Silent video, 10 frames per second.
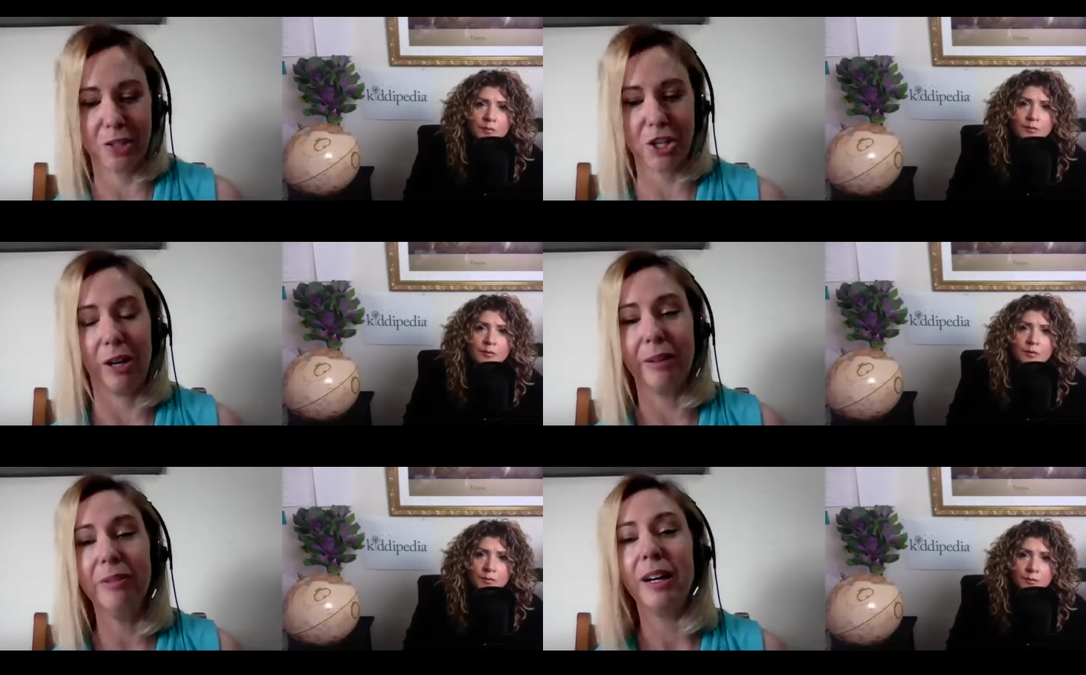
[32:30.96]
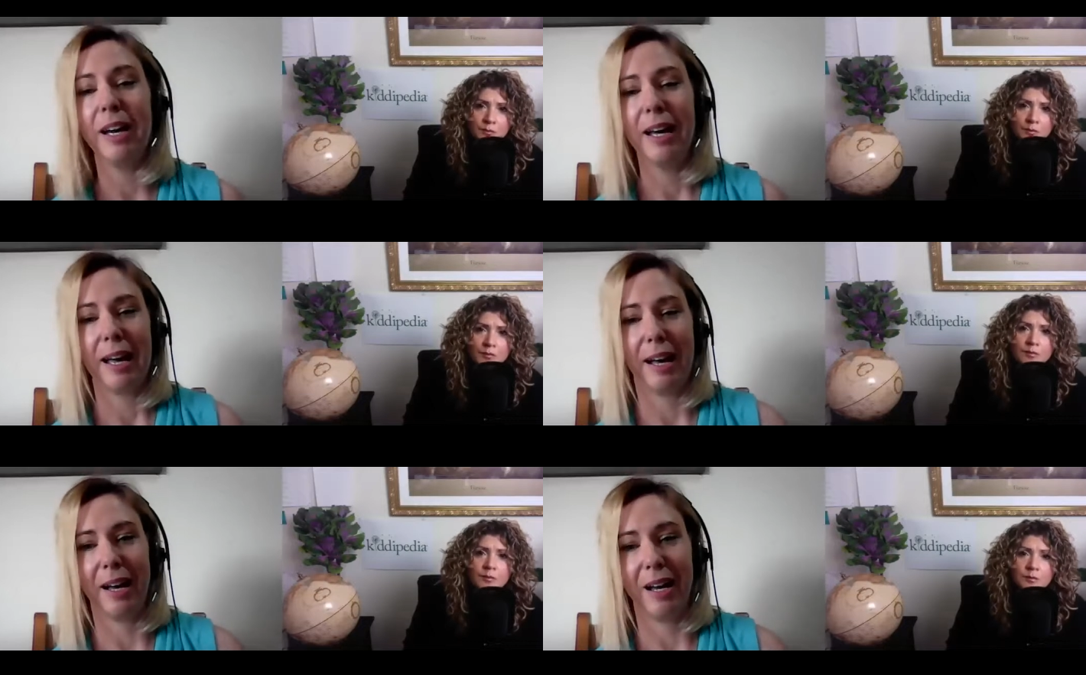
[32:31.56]
Speaker 1: child
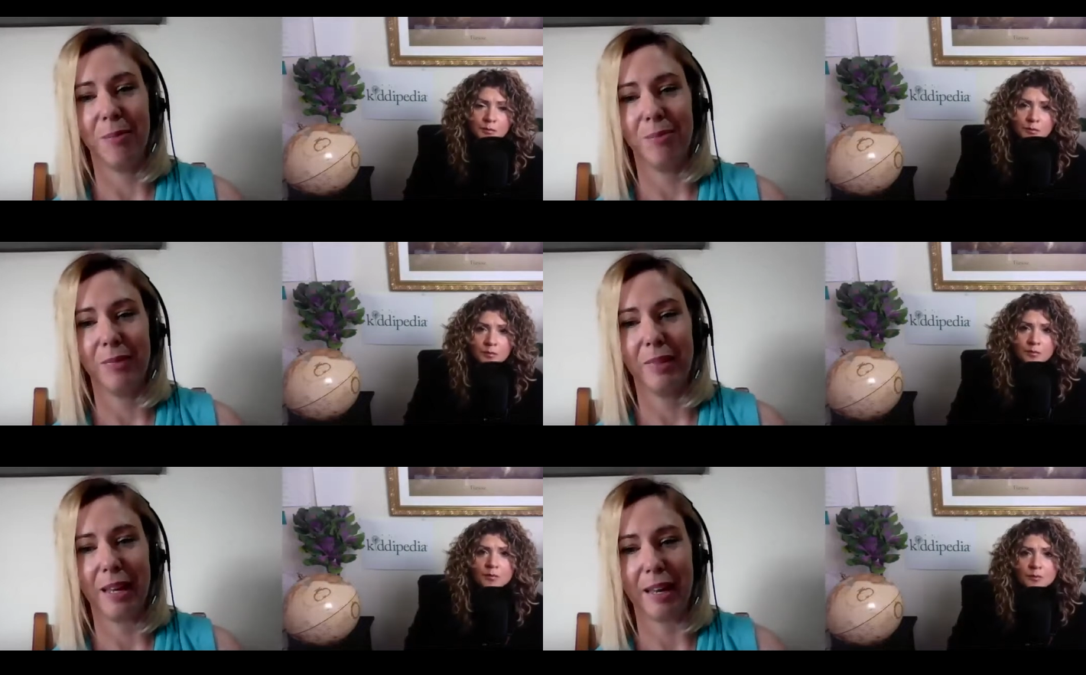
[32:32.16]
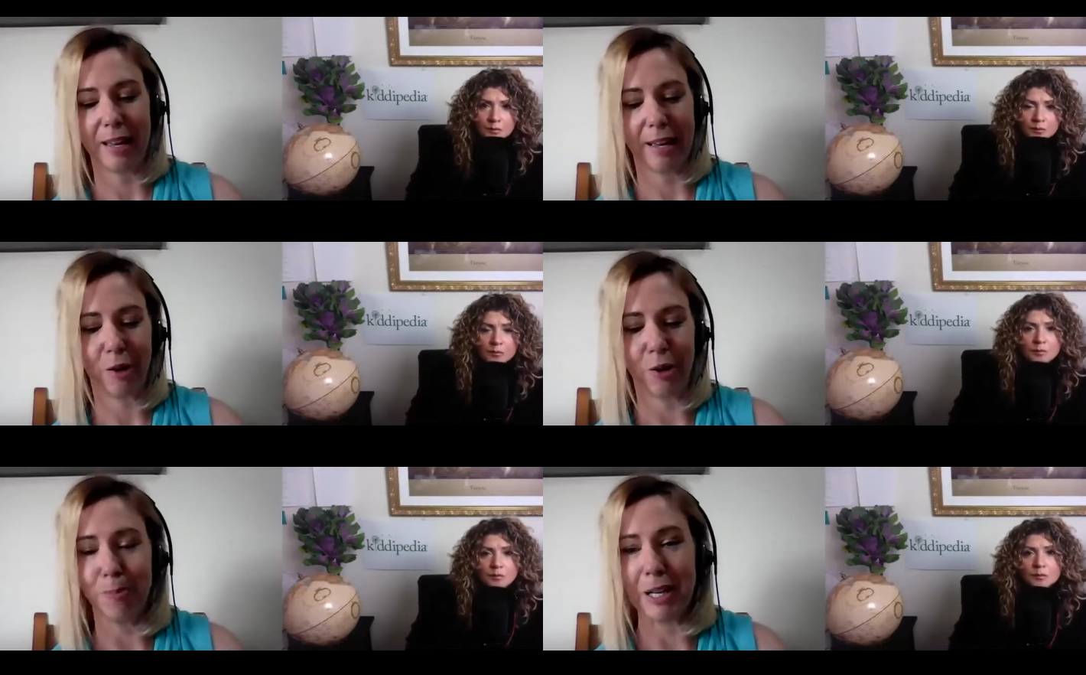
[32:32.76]
um,
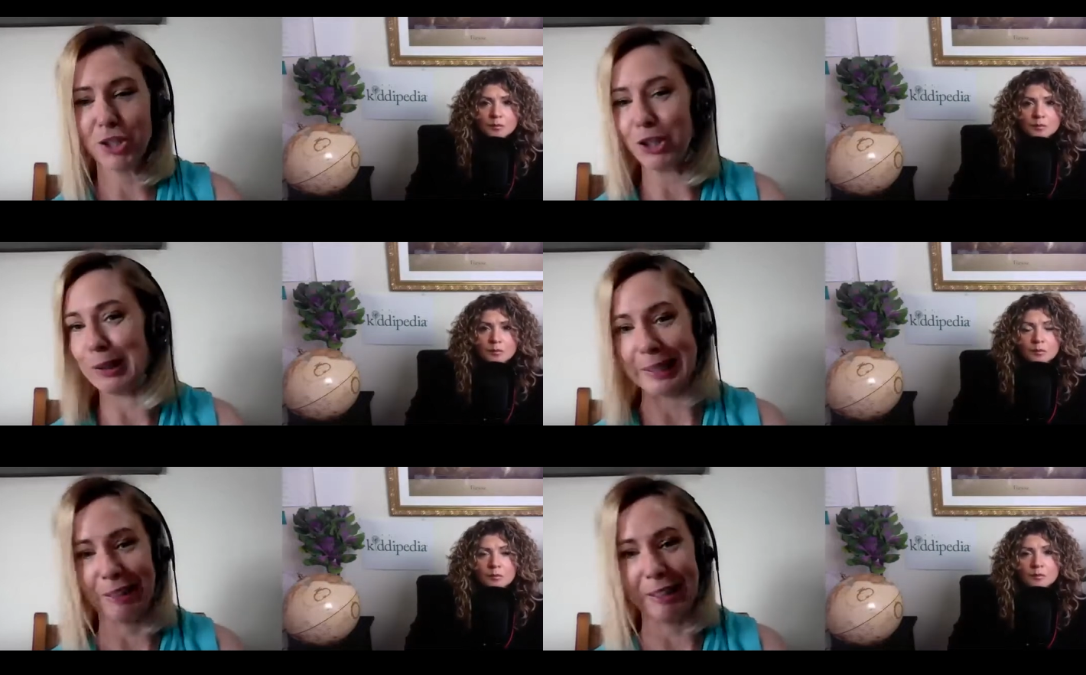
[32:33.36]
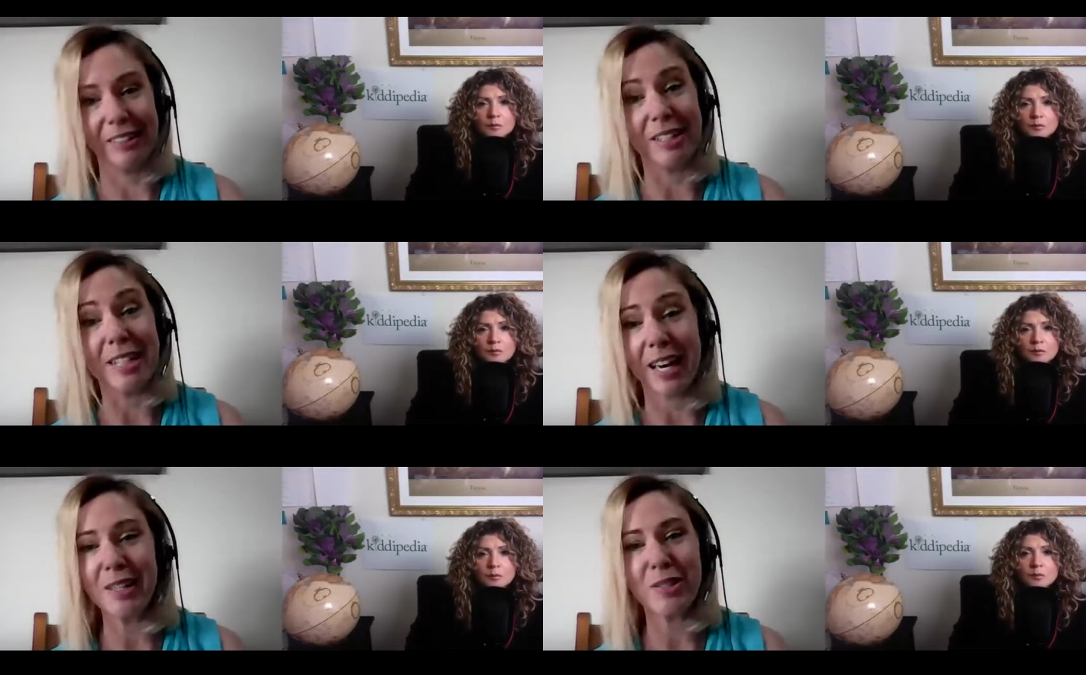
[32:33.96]
much earlier in the
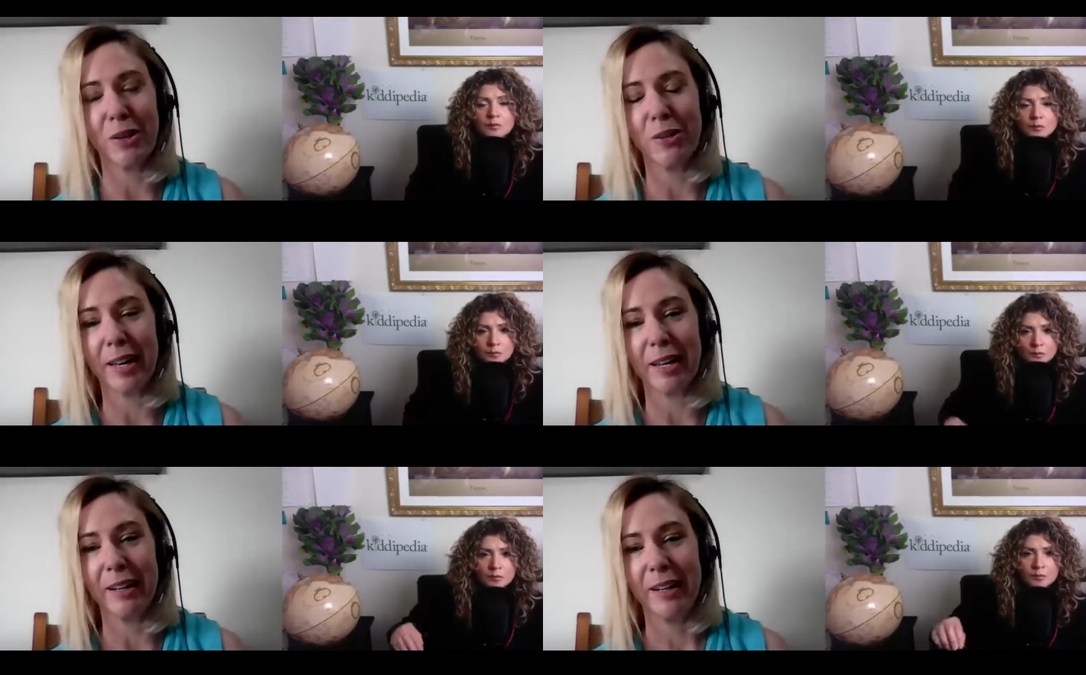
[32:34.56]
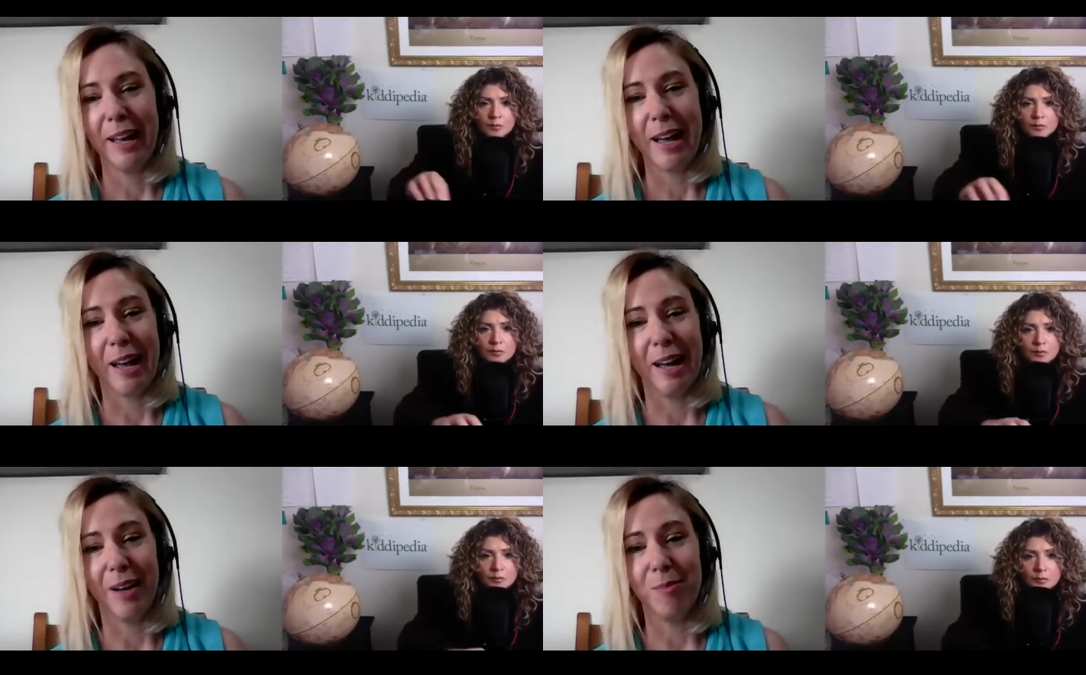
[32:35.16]
day, so that
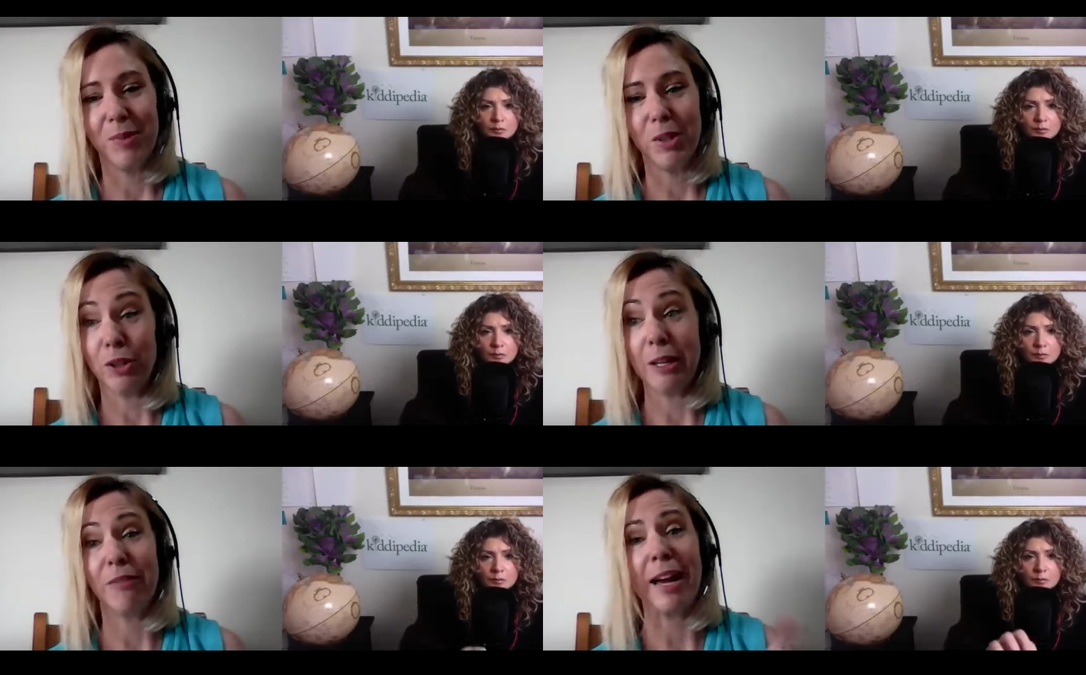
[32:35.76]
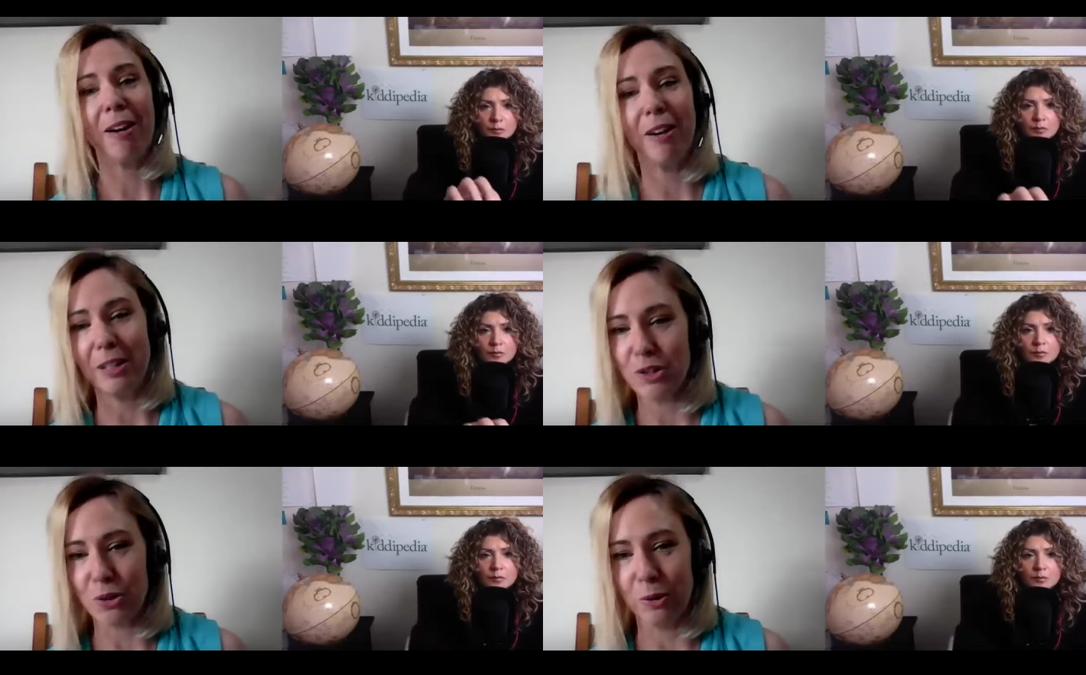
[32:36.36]
um, you know if they are in a